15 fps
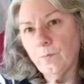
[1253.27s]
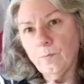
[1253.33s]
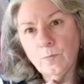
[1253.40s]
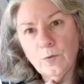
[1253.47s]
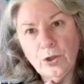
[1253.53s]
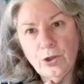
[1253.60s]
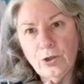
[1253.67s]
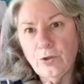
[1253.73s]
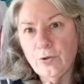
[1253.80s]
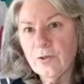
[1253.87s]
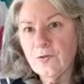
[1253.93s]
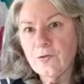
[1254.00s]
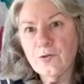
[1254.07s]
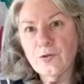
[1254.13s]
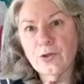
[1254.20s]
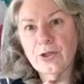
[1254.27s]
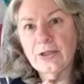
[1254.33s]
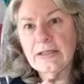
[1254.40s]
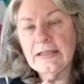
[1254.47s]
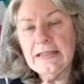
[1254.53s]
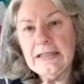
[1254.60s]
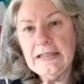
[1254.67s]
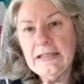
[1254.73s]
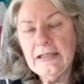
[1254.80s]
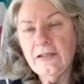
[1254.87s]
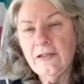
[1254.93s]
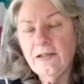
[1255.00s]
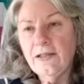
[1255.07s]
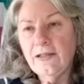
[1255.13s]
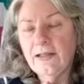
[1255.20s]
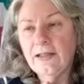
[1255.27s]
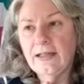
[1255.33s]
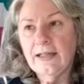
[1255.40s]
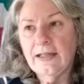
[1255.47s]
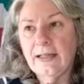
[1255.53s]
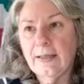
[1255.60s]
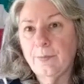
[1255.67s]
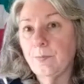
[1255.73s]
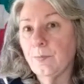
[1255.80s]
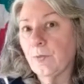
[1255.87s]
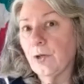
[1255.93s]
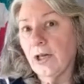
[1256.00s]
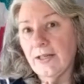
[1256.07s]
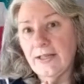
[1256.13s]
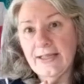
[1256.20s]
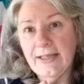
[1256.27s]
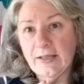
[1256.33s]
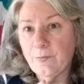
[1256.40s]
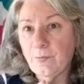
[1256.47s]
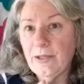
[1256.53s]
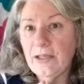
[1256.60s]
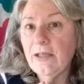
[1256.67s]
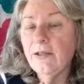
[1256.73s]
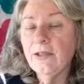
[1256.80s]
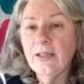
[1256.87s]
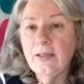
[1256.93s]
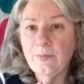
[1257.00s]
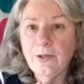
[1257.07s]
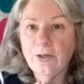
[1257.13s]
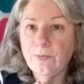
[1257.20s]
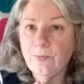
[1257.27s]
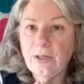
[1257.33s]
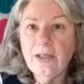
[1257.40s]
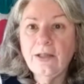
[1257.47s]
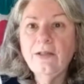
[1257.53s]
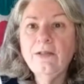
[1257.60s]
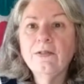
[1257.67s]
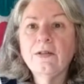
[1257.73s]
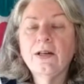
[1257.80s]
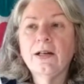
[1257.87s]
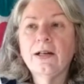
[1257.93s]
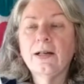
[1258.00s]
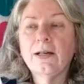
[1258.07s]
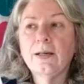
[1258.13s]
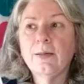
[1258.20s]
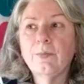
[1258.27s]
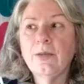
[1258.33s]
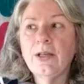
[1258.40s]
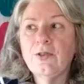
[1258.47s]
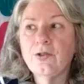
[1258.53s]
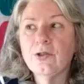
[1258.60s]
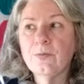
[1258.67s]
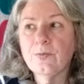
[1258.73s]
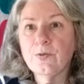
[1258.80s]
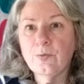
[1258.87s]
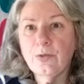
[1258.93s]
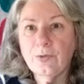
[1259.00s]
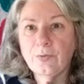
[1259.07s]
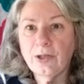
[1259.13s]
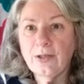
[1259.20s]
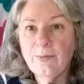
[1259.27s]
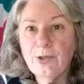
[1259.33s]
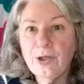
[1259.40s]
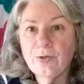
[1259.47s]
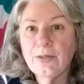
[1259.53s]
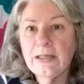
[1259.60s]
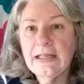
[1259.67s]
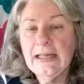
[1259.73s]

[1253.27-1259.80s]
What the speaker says: you can certainly contact me, email me in terms of what we're going to be doing.